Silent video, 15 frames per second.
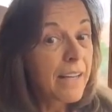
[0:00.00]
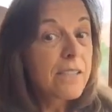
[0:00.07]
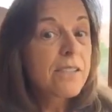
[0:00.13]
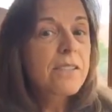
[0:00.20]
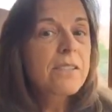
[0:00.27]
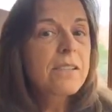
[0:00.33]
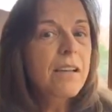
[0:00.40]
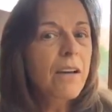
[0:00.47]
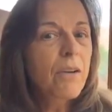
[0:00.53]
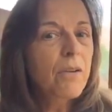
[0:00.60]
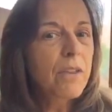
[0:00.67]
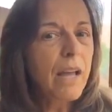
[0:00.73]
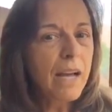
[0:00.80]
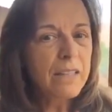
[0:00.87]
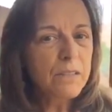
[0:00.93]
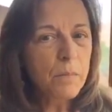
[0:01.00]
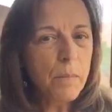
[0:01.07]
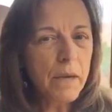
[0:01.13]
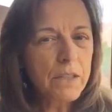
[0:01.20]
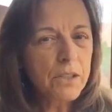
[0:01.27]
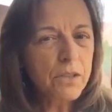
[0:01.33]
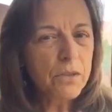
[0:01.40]
So that's
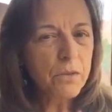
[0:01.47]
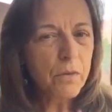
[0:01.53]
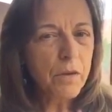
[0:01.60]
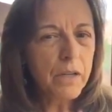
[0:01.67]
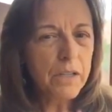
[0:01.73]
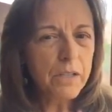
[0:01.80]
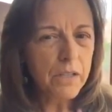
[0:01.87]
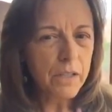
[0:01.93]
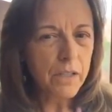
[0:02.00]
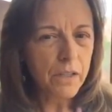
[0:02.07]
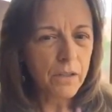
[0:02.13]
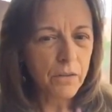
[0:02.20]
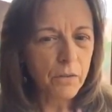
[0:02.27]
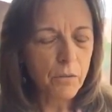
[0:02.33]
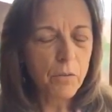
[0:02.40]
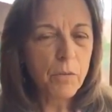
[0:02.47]
my story to you.